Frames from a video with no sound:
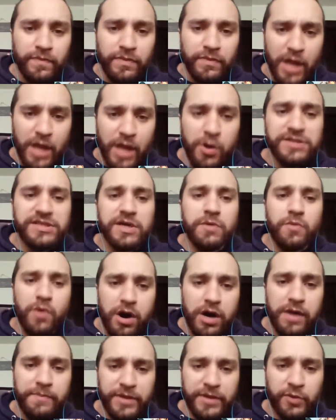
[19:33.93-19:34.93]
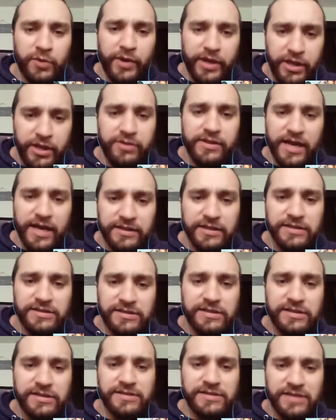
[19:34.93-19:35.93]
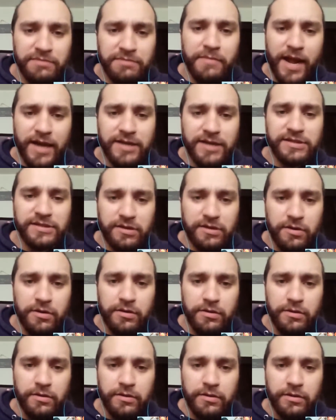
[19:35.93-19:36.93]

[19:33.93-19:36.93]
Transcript: That was a war between United States and Mexico